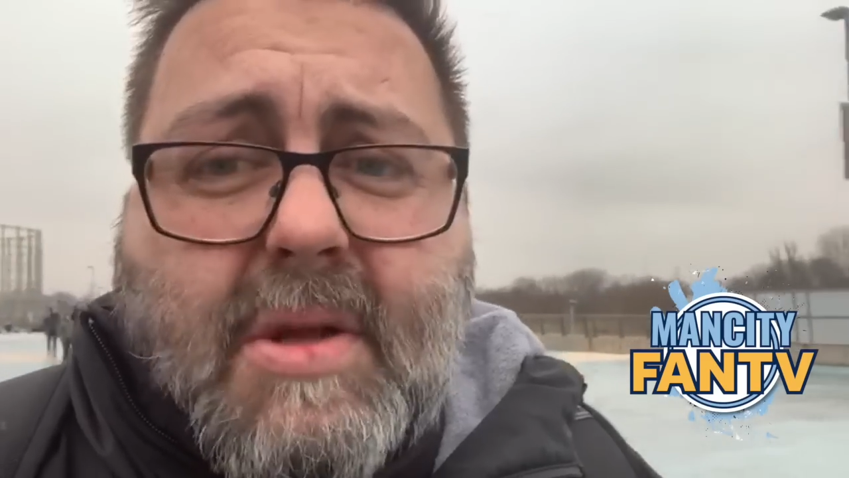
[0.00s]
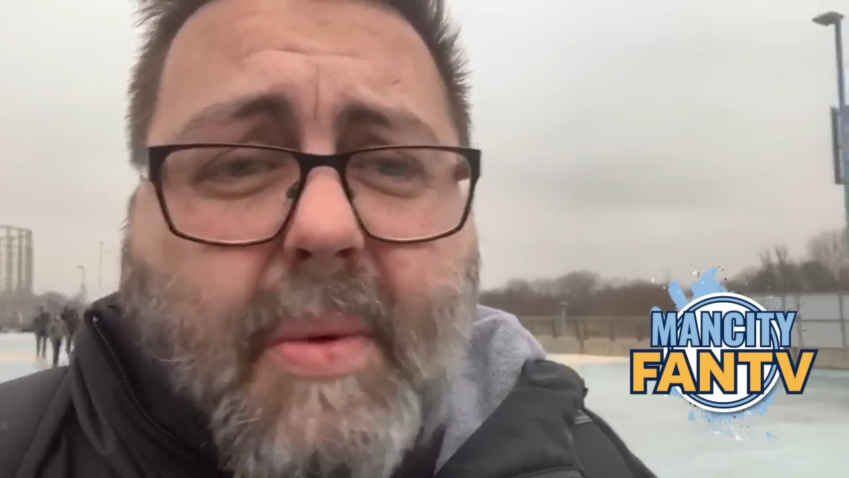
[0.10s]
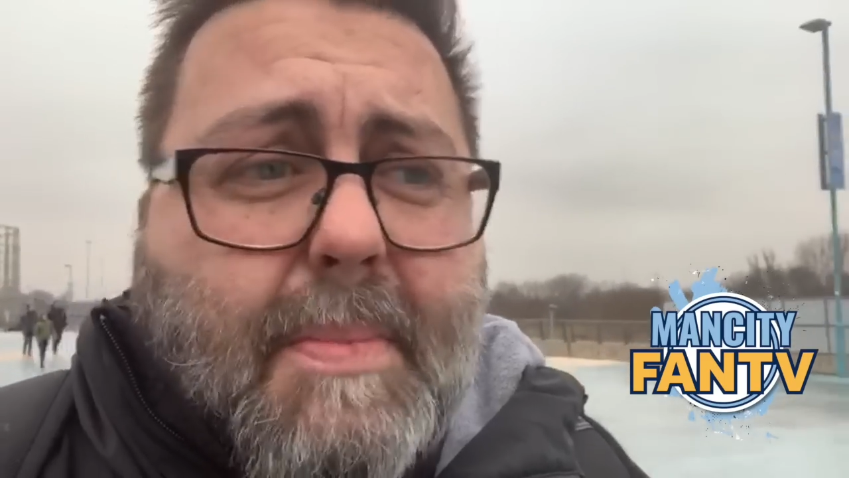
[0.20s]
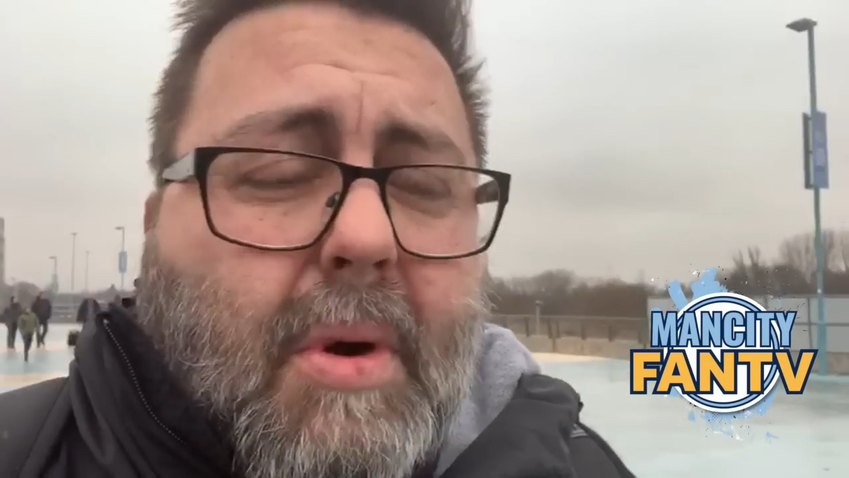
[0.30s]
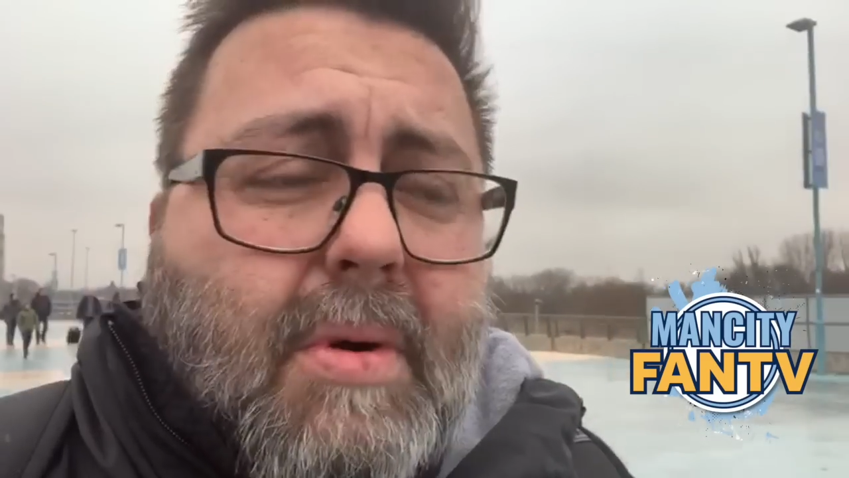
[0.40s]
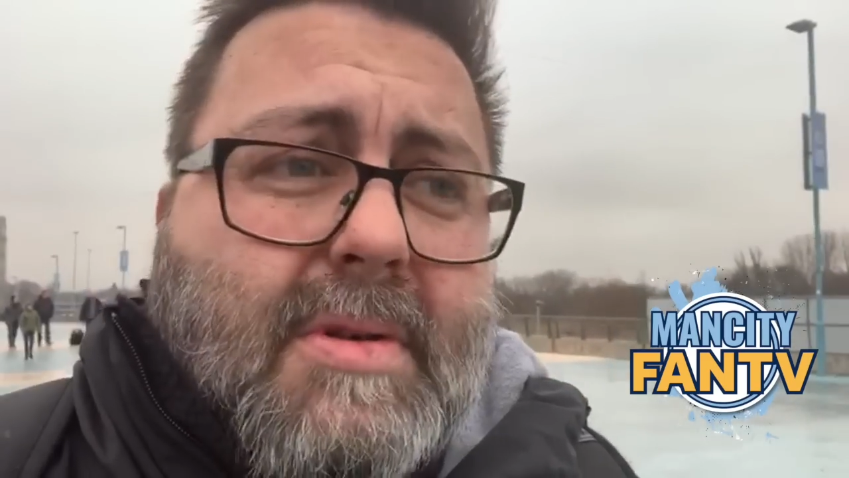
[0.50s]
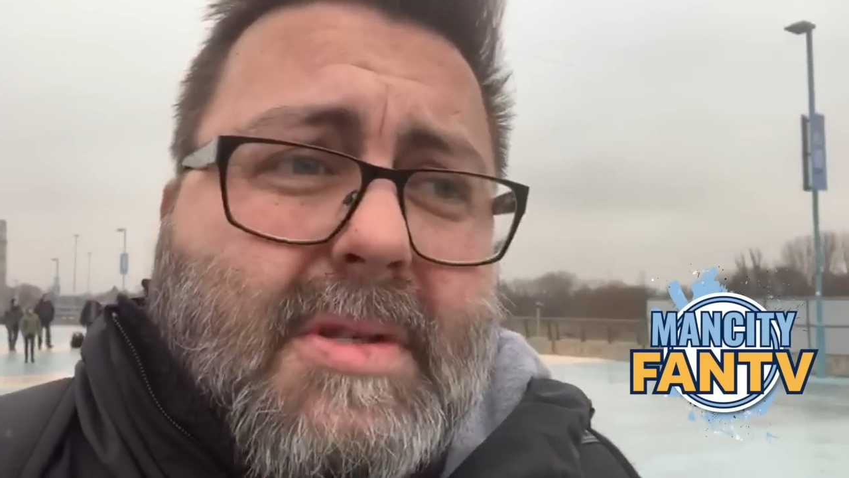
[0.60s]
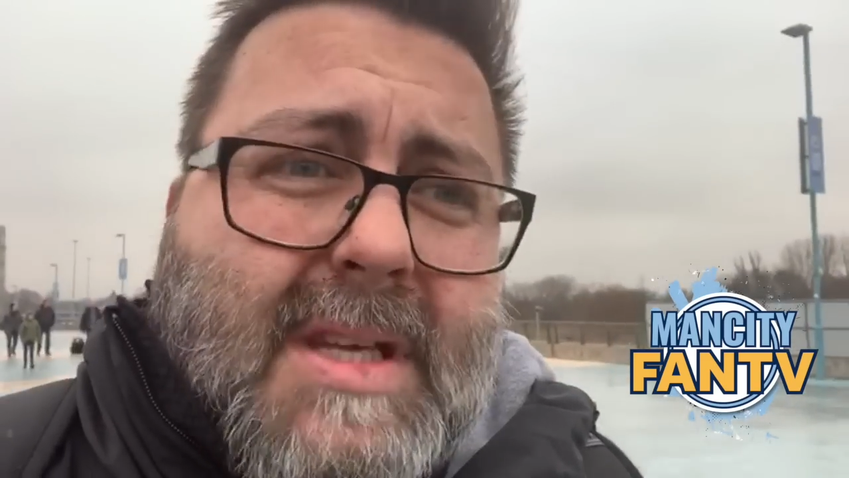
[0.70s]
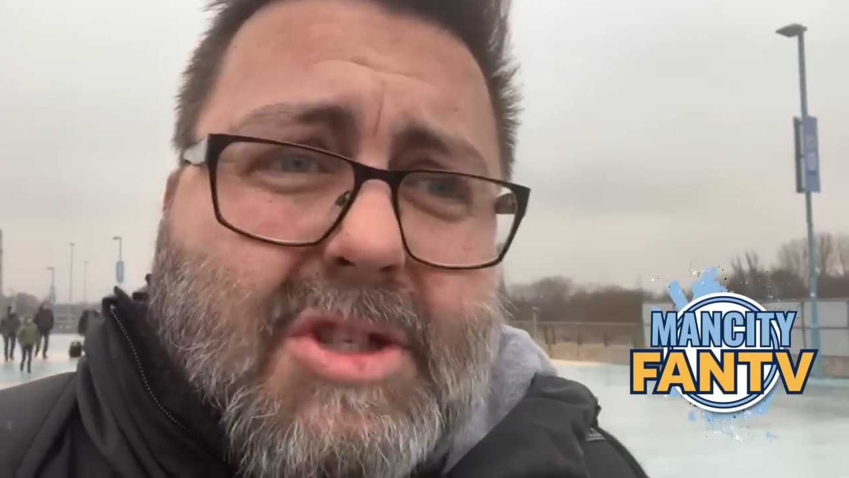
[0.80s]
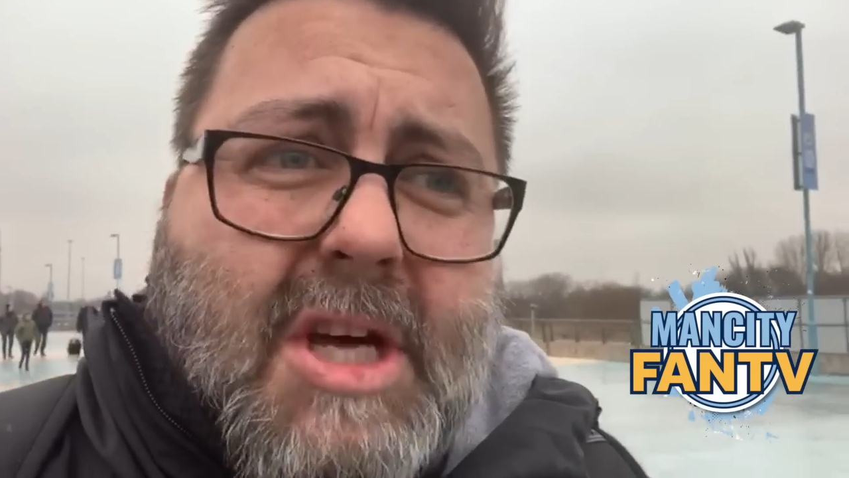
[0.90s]
do we put
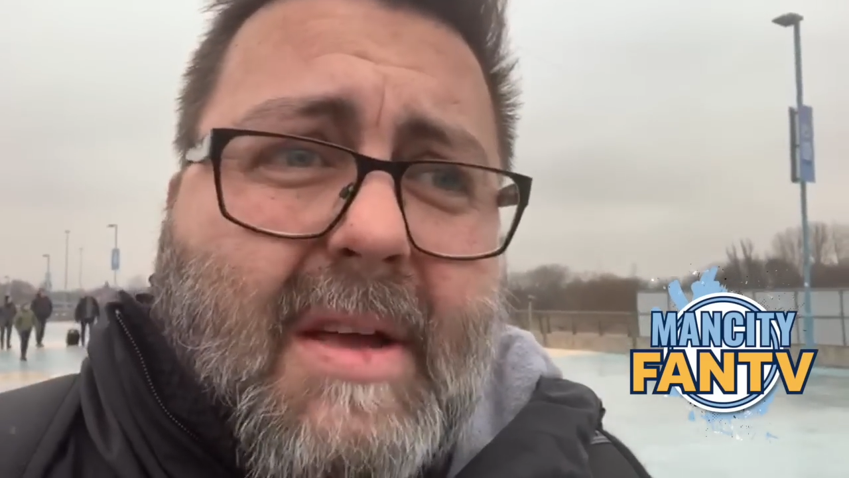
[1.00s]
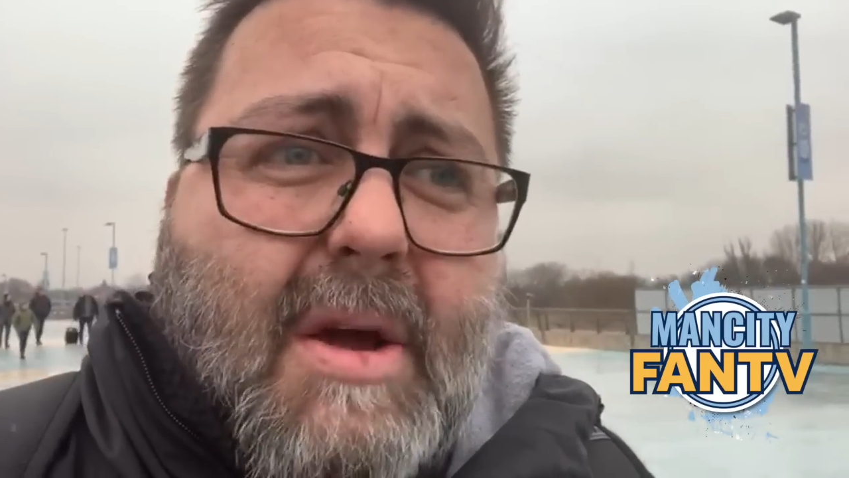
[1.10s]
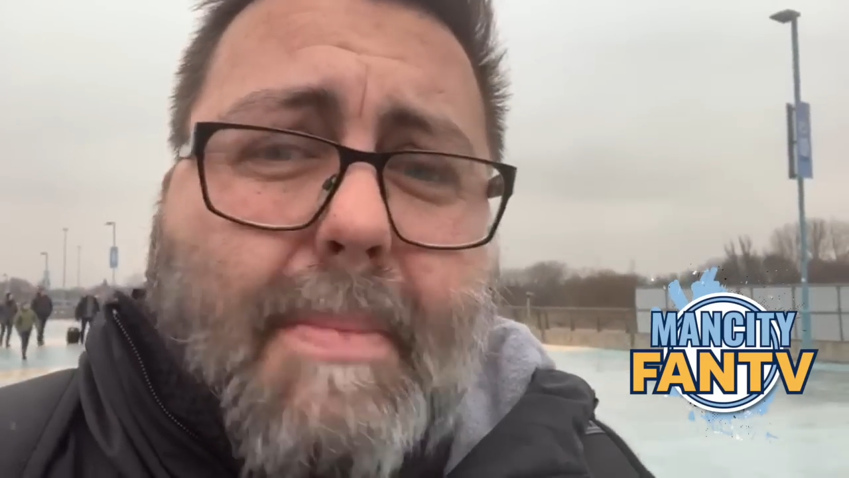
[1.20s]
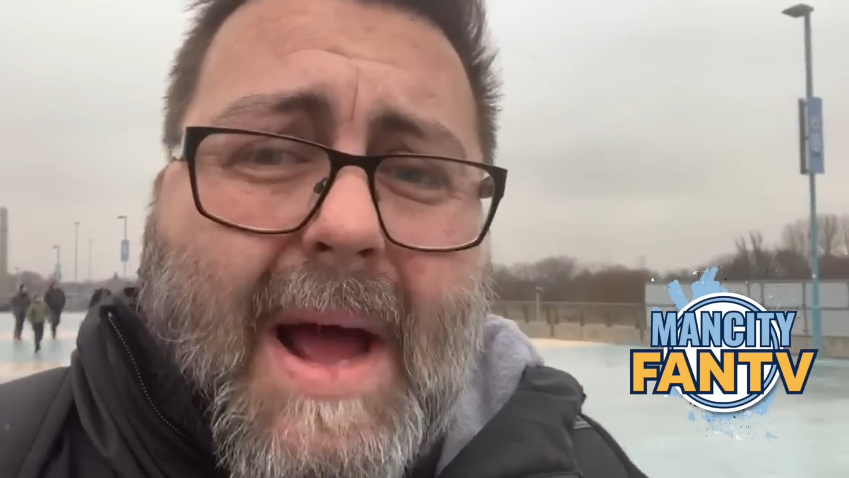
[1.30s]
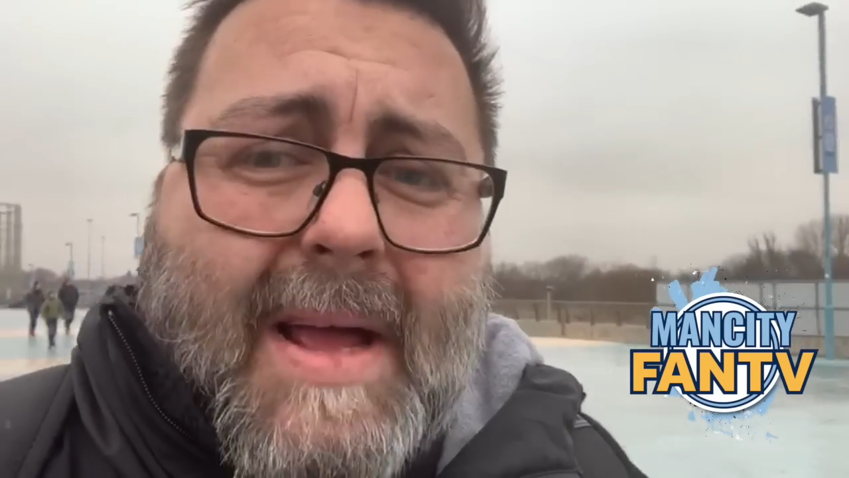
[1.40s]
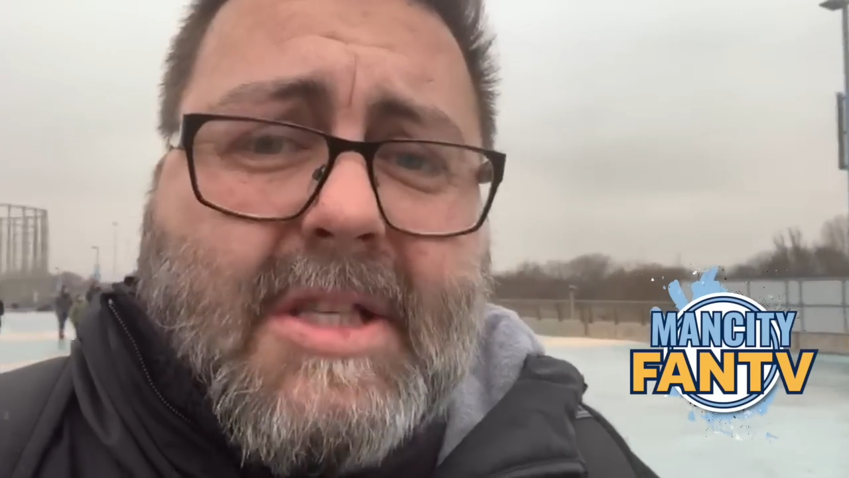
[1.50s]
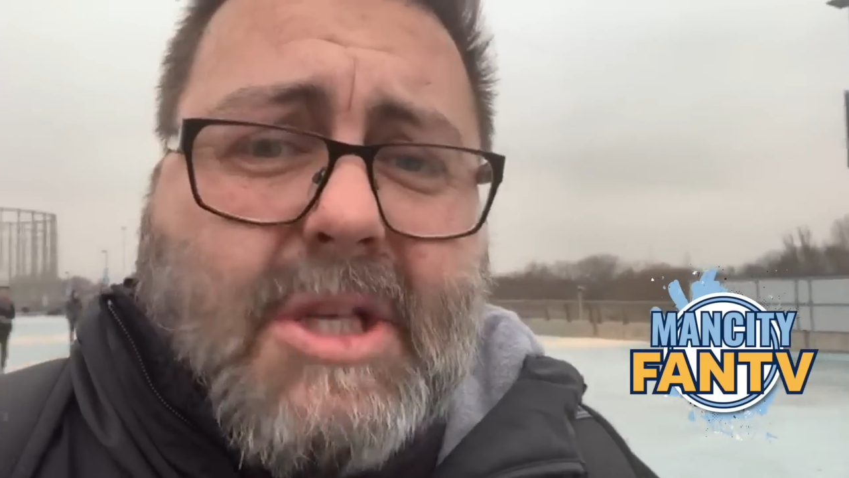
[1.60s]
Zinchenko back